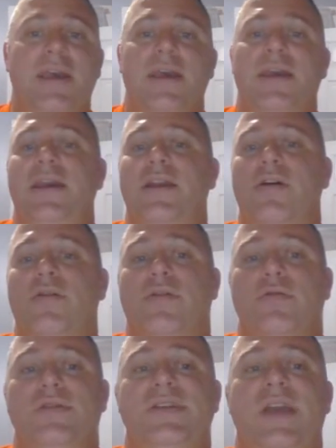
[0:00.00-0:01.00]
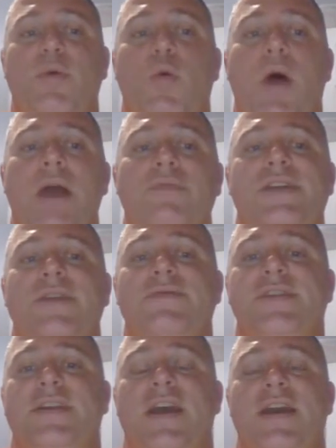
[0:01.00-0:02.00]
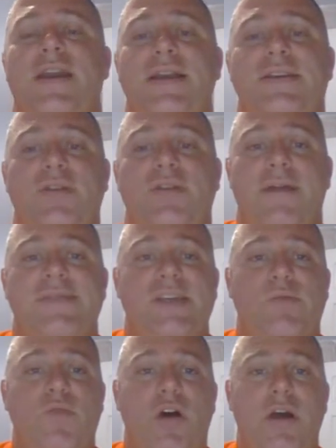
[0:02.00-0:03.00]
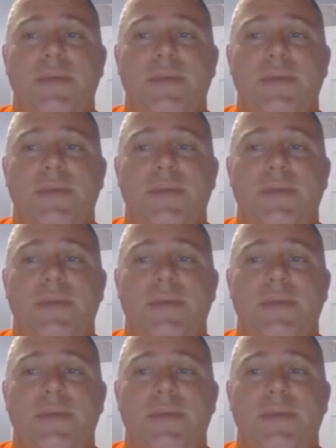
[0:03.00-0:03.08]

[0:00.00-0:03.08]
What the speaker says: You know, those type of wide receivers and tight ends you obviously want,